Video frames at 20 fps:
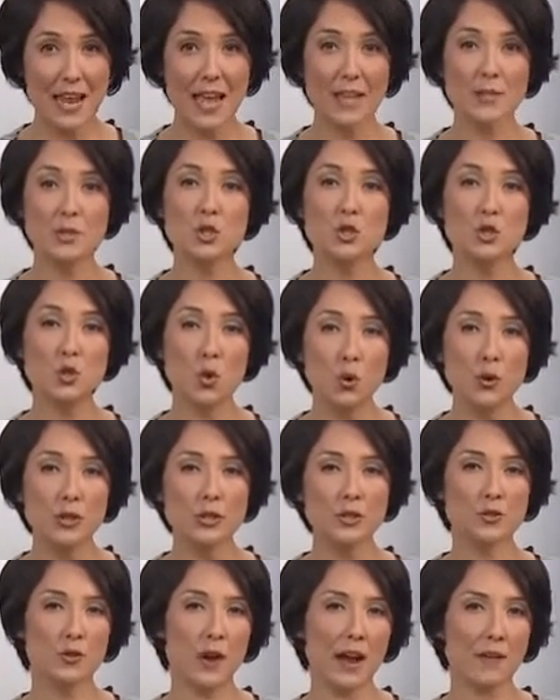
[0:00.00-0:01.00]
and
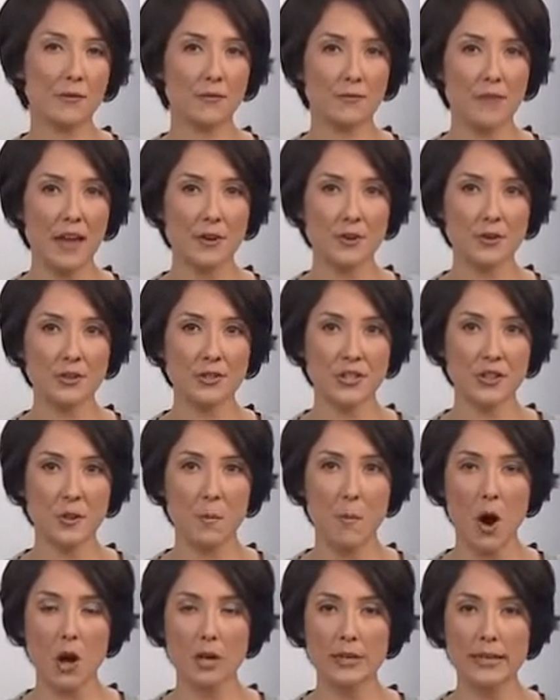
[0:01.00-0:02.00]
storage driver vendors in the
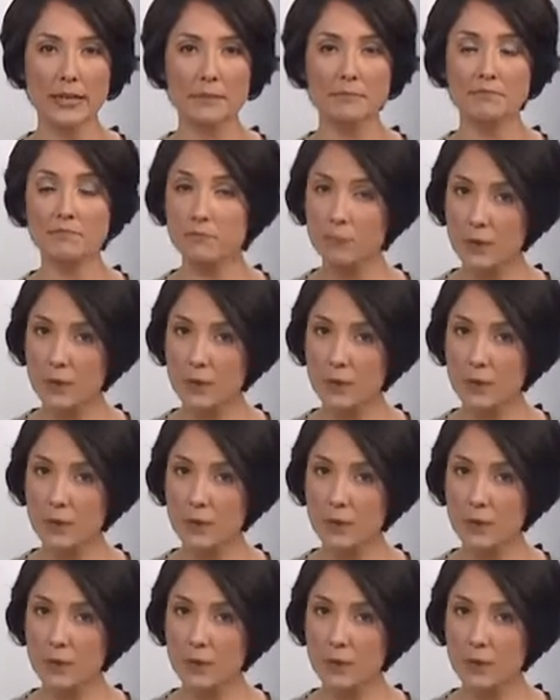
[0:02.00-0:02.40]
market